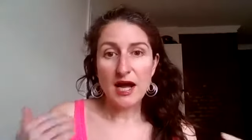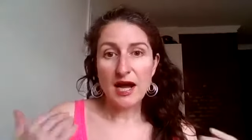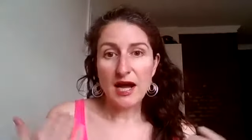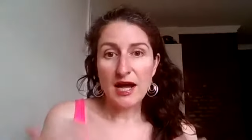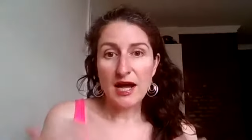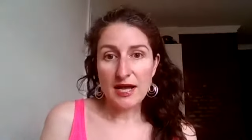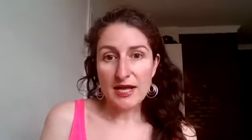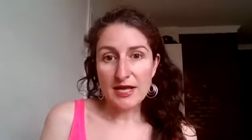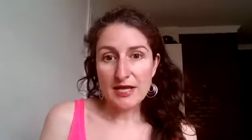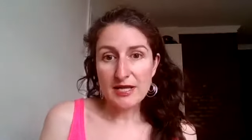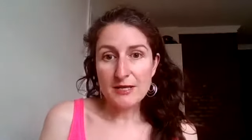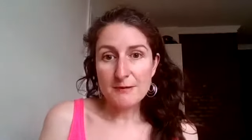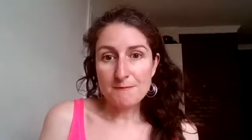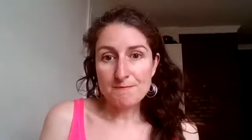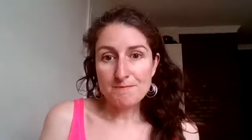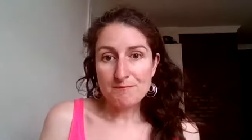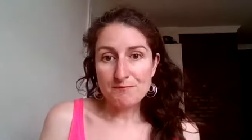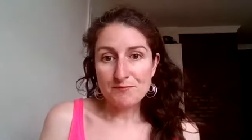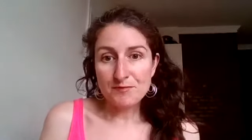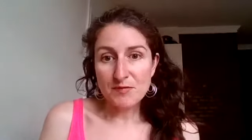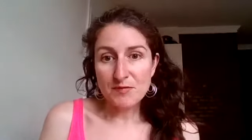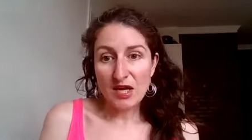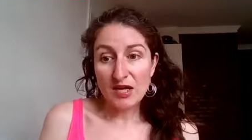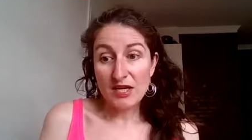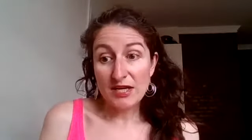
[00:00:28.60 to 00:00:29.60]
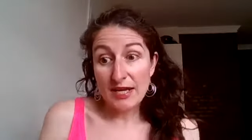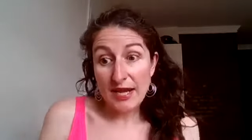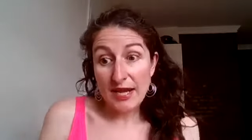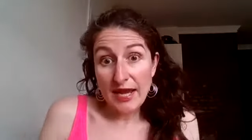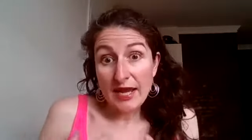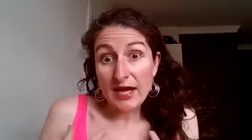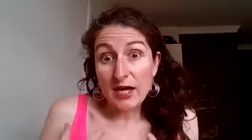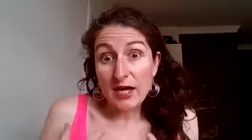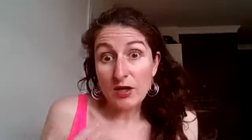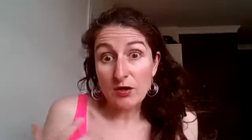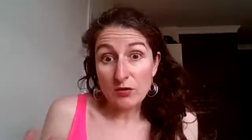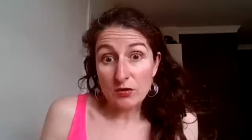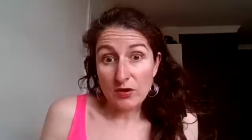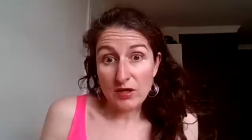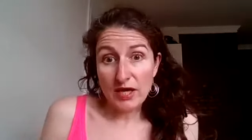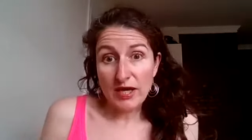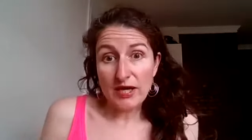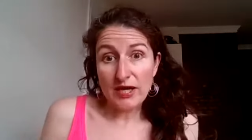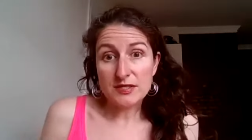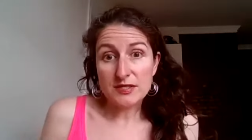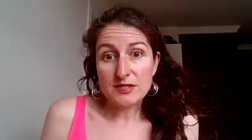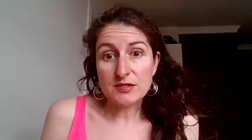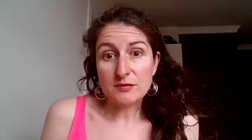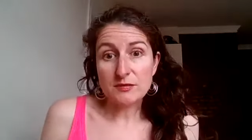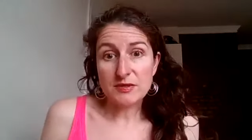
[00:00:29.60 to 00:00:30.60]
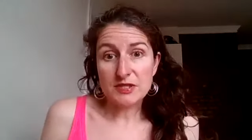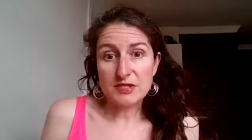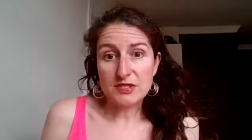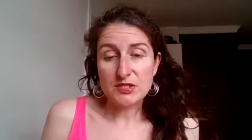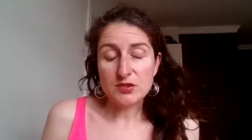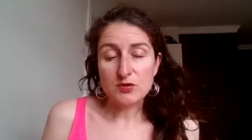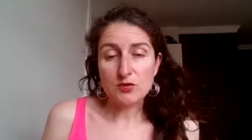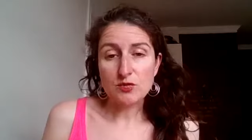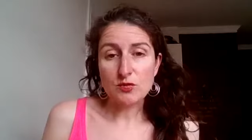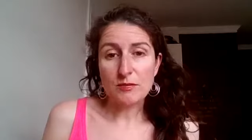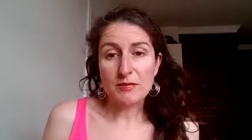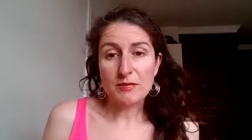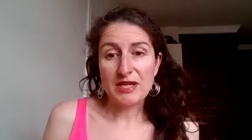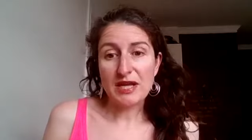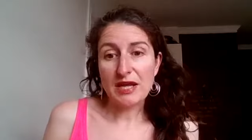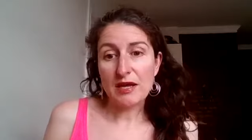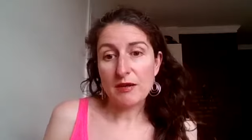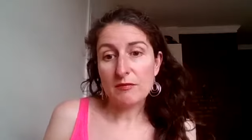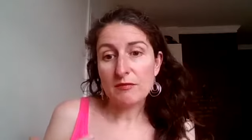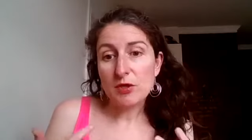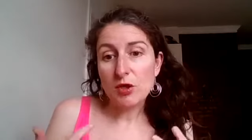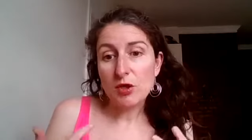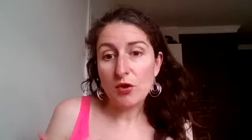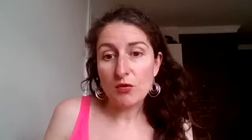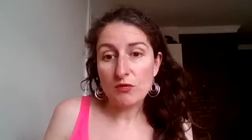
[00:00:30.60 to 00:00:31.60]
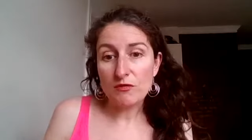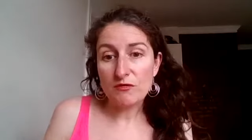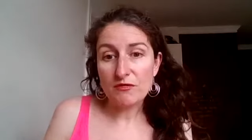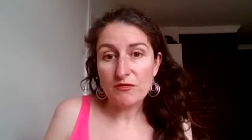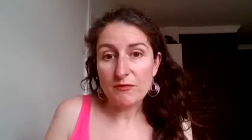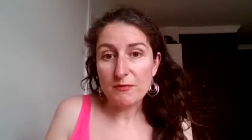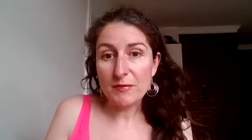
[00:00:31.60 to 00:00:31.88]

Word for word: I now as a businesswoman am known